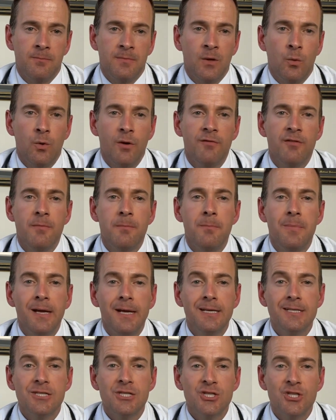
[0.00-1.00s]
one of the
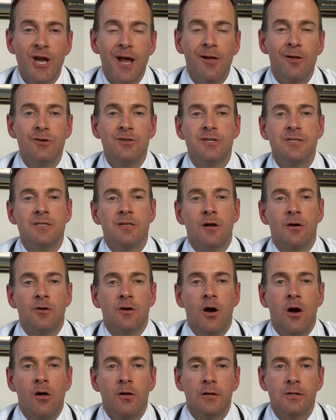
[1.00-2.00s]
biggest challenges in
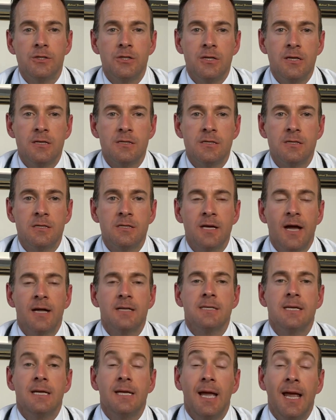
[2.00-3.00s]
oncology is
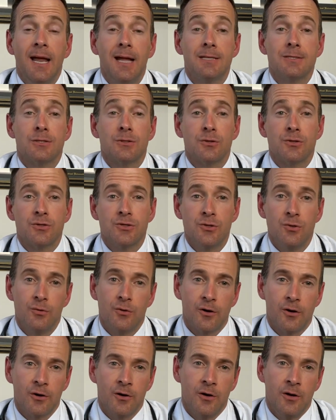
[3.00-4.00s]
detecting cancer
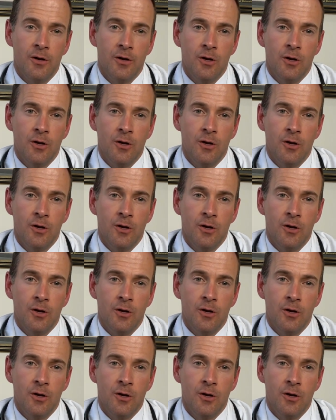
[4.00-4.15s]
sooner.